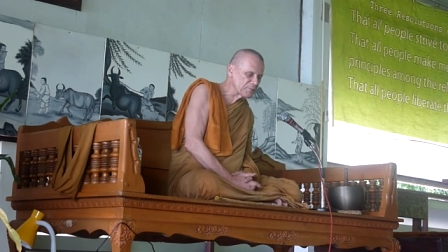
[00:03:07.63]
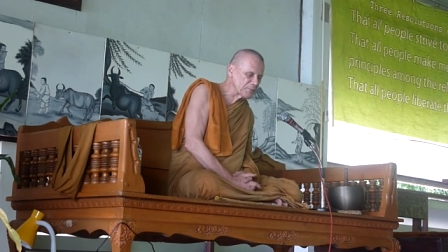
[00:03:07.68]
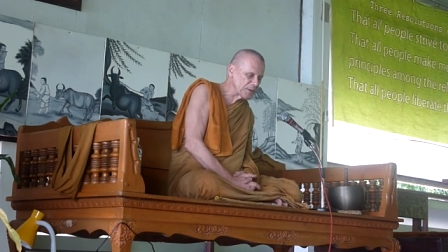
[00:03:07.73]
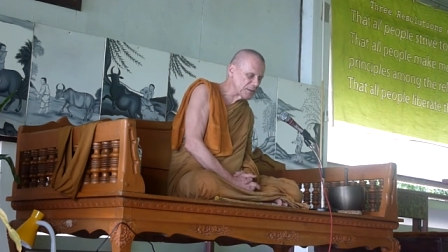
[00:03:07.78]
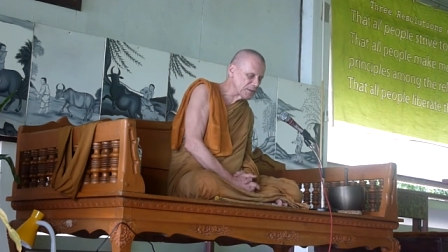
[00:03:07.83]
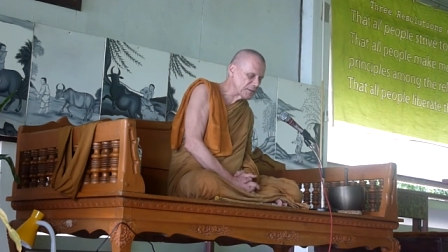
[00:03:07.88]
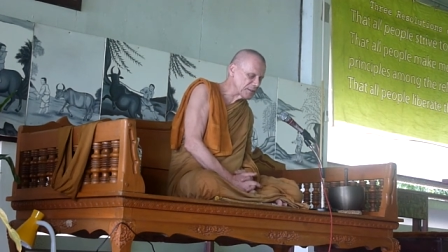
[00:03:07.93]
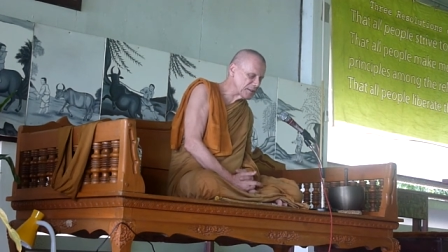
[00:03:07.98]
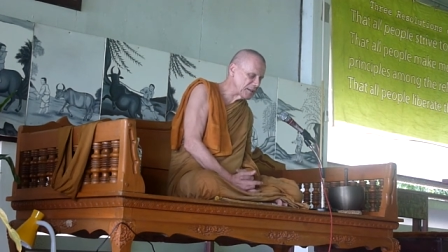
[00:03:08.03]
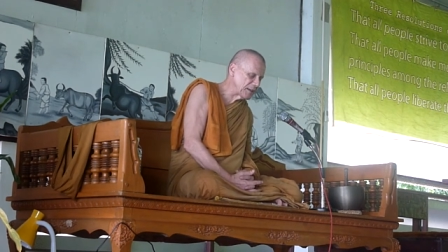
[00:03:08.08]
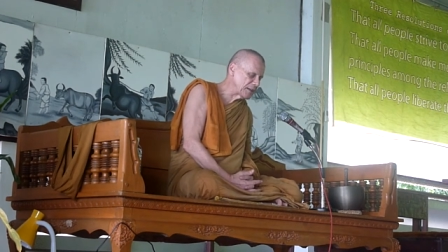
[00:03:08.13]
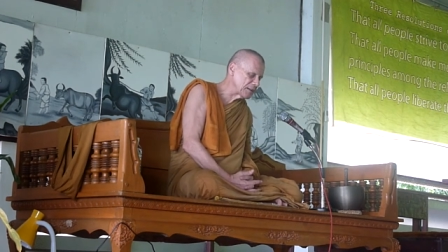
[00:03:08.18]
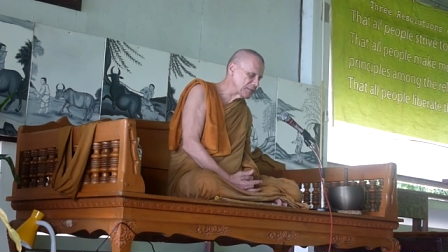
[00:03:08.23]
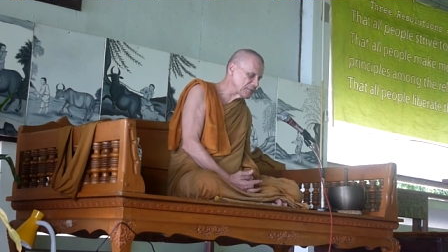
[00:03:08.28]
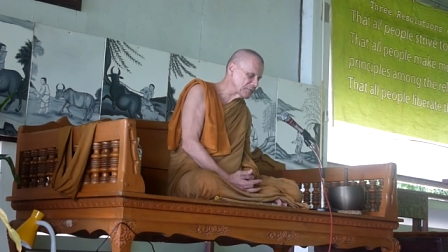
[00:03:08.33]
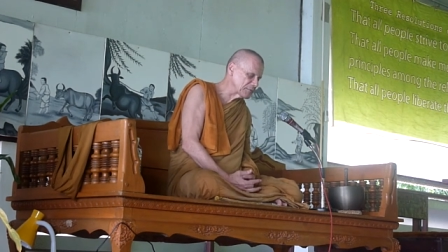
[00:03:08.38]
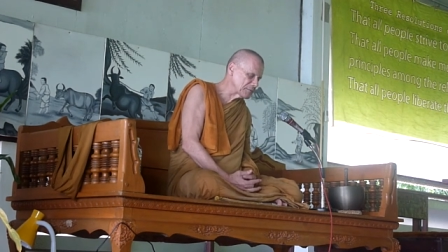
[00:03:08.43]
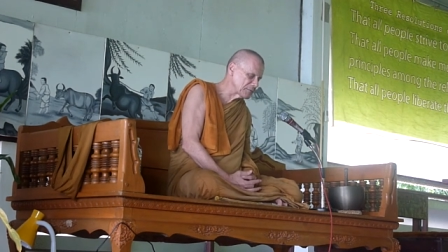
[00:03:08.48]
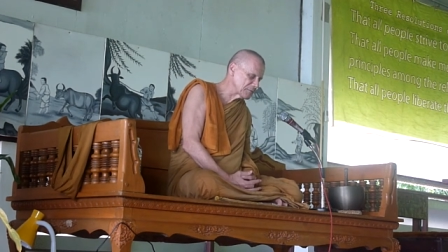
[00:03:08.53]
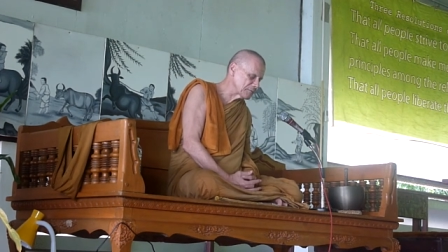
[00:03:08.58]
It
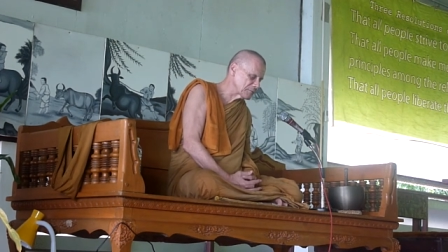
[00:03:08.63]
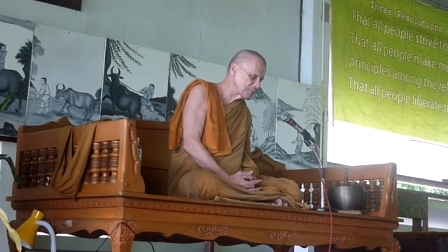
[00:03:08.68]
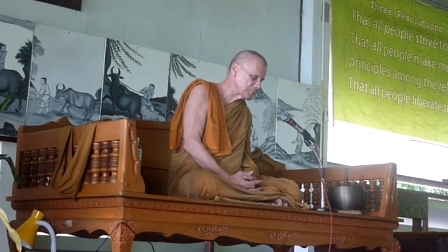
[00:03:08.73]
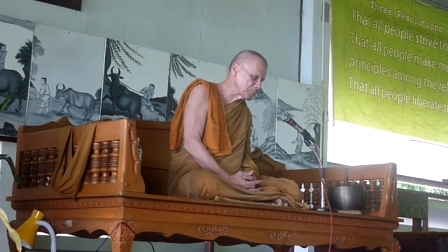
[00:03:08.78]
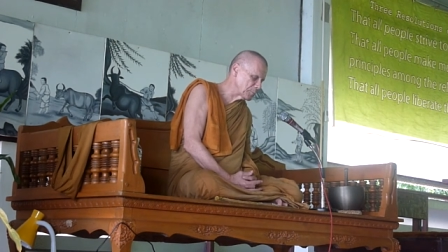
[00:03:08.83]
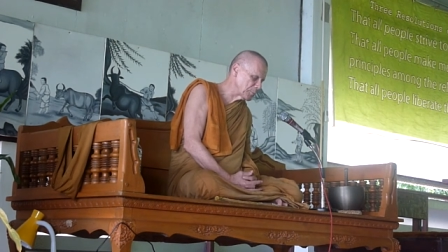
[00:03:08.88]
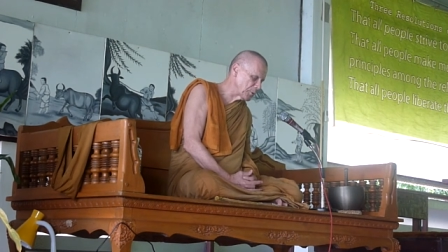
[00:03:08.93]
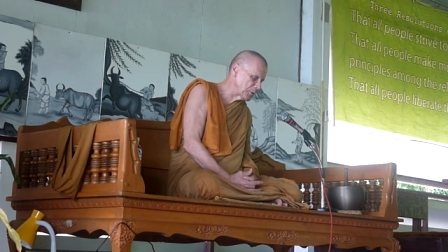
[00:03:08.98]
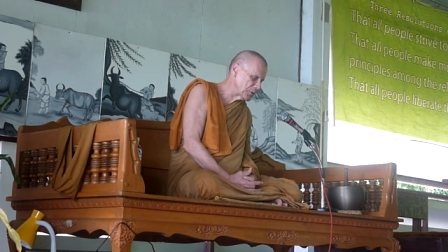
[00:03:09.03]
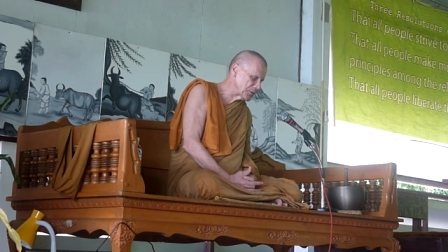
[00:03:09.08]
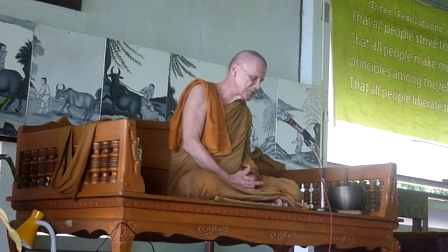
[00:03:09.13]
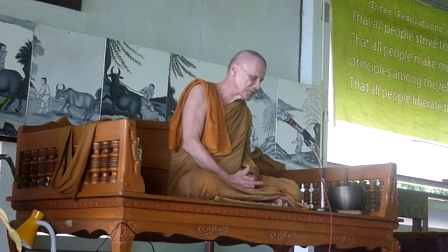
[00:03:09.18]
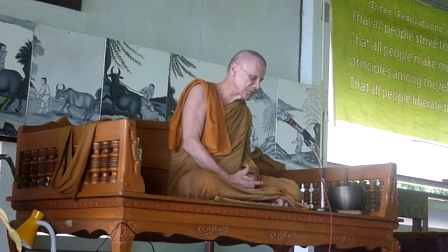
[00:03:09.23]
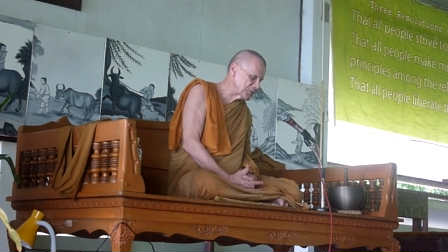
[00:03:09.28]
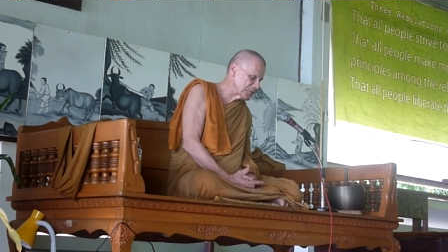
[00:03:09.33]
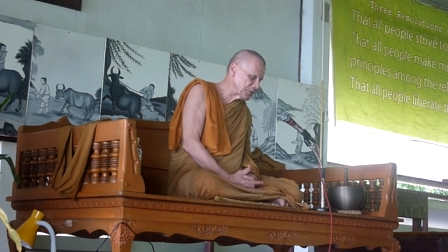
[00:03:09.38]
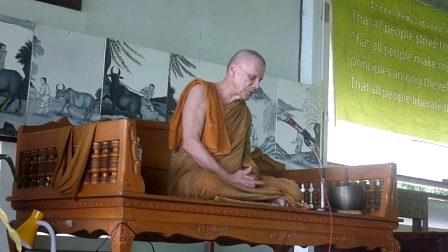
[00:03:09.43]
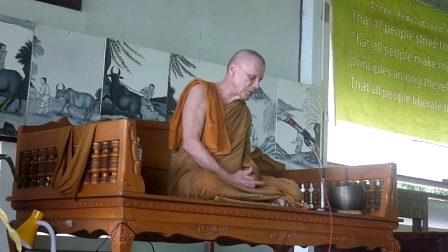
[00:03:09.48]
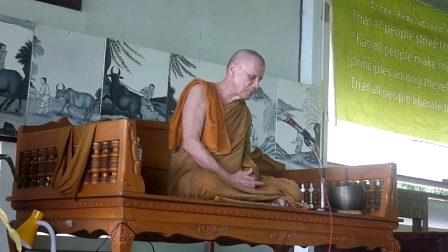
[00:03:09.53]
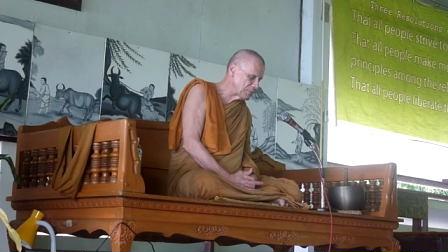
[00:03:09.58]
can
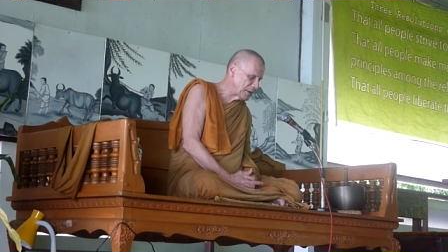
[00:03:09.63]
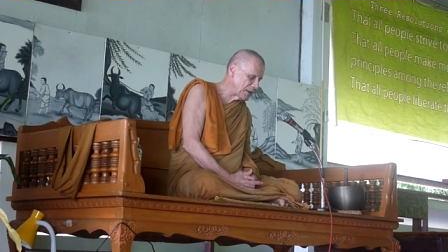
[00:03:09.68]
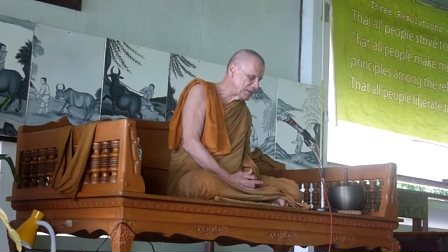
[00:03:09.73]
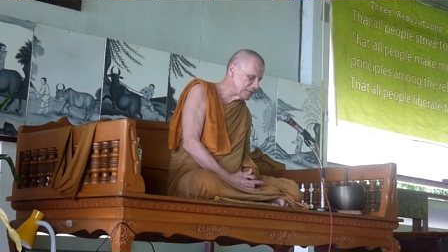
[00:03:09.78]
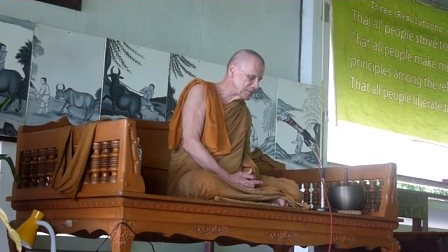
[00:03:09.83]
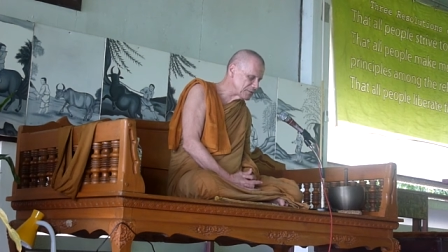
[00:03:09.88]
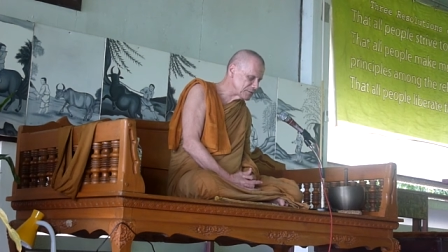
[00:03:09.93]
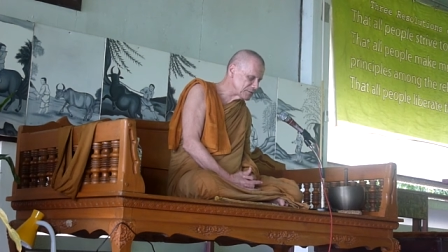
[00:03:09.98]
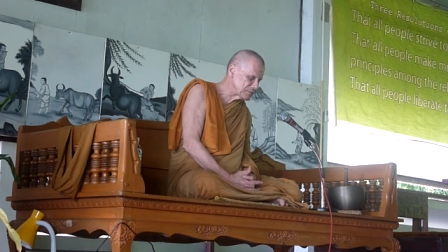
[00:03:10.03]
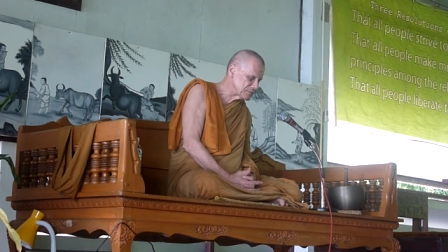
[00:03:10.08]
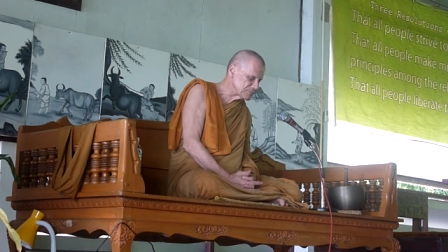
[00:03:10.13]
poison your mind